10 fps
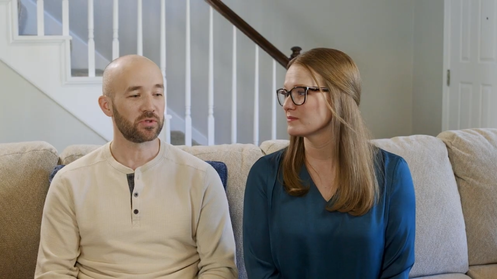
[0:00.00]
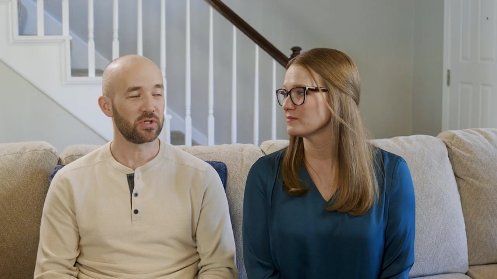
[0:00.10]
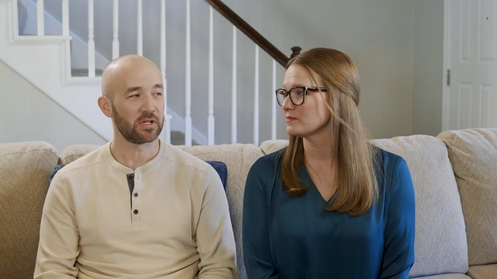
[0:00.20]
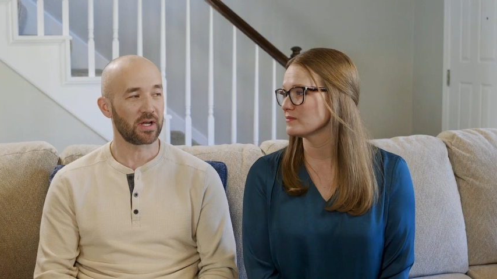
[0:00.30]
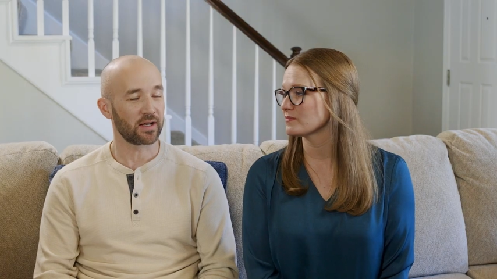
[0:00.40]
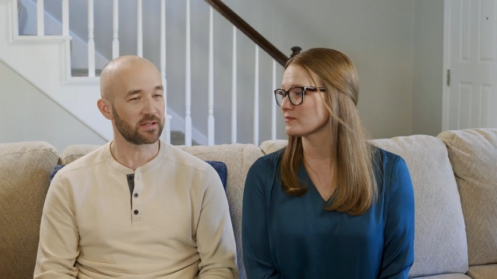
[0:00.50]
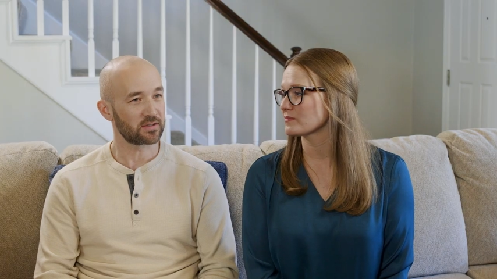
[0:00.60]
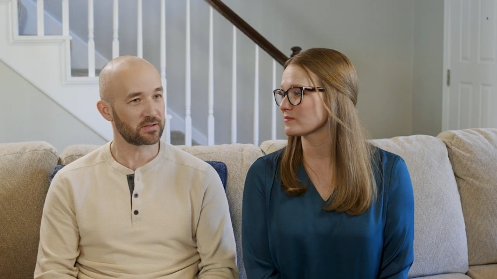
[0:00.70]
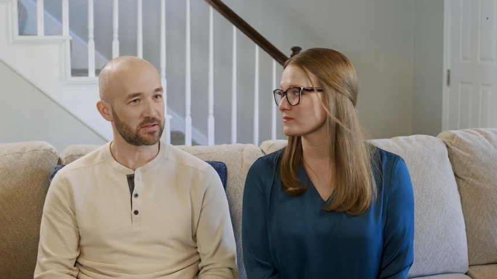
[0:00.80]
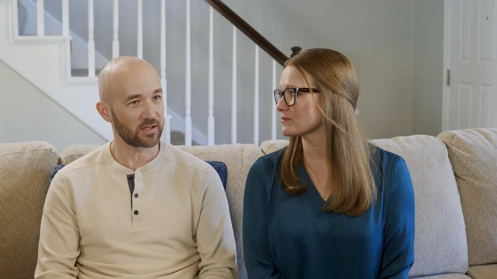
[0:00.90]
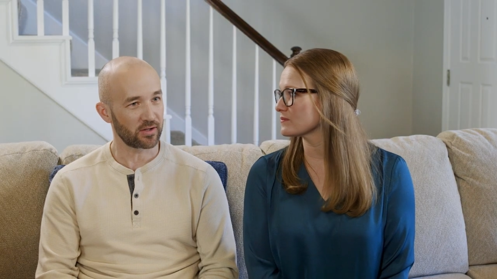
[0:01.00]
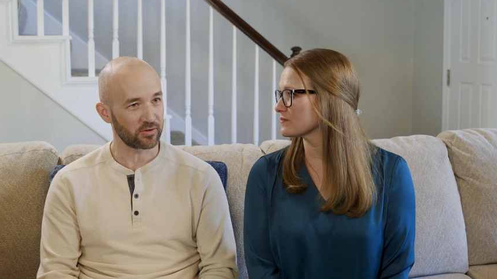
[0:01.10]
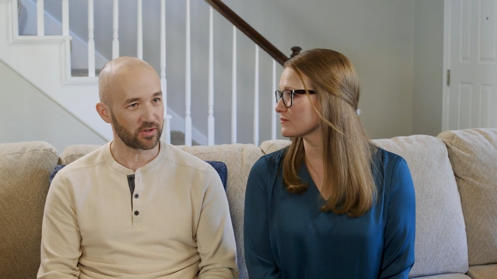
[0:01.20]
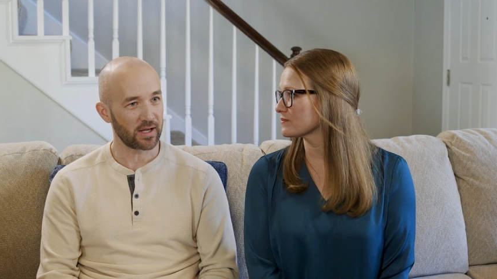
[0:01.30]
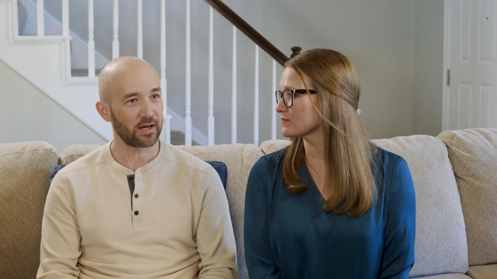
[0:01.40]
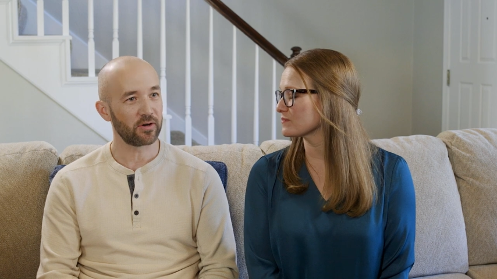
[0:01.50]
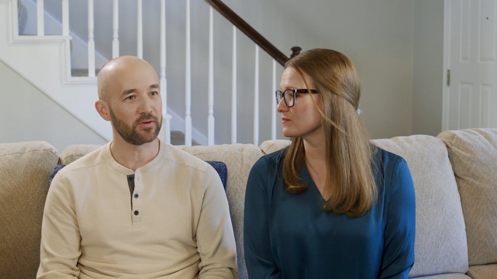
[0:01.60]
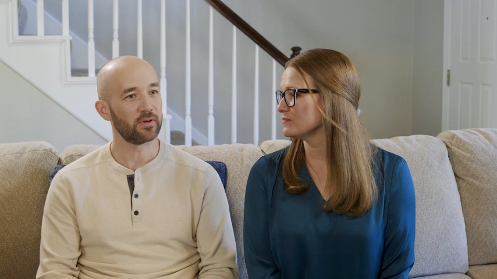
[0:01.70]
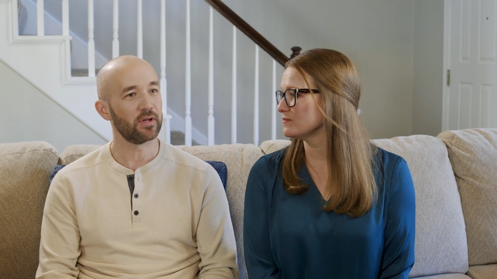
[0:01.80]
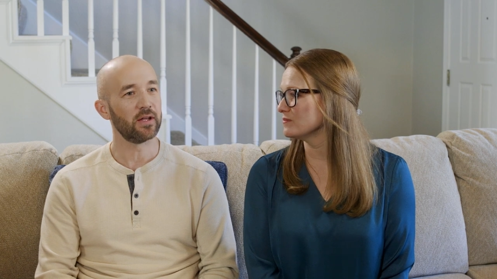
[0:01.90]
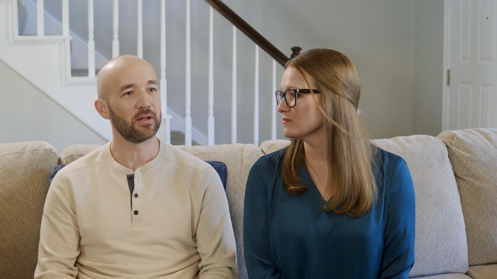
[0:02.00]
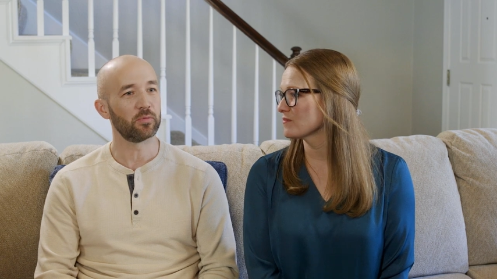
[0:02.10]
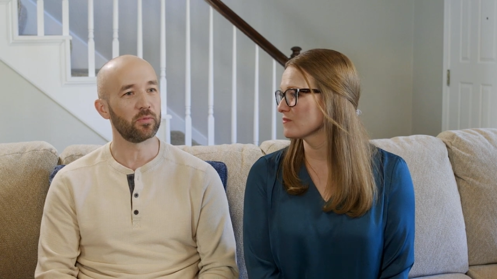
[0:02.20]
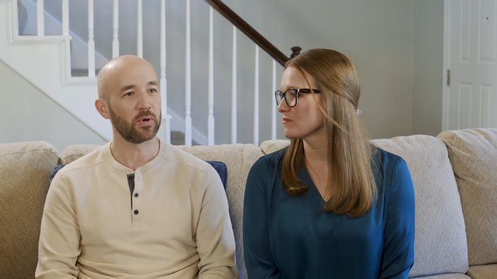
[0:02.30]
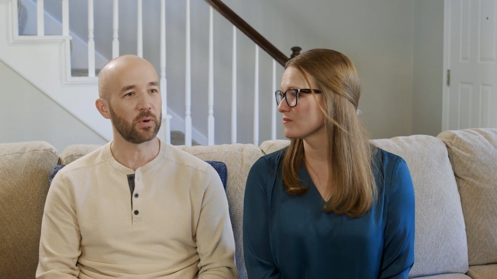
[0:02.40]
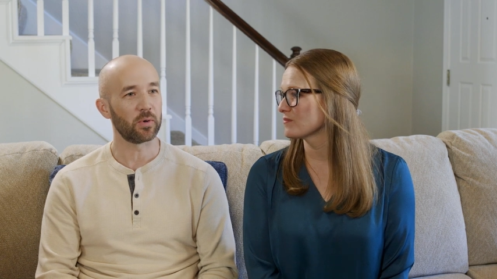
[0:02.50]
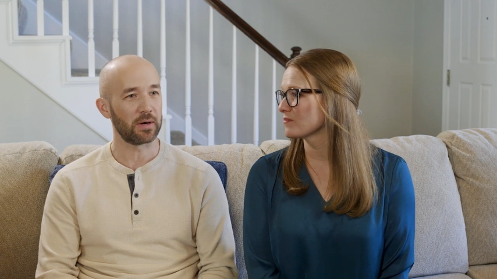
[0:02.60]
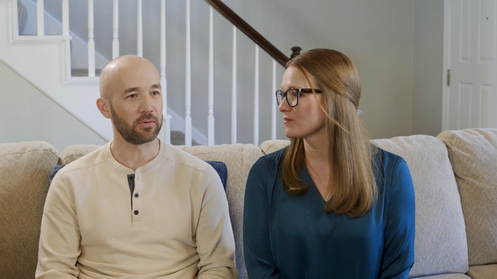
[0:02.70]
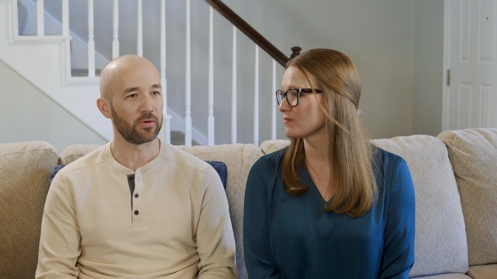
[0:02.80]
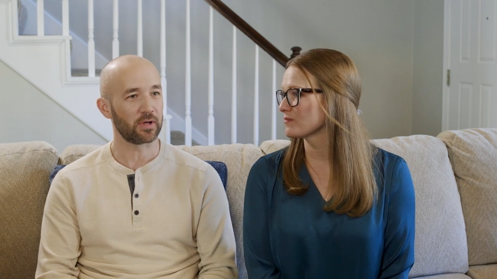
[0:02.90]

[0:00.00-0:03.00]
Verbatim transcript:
Speaker 1: She kind of settled down, and we were able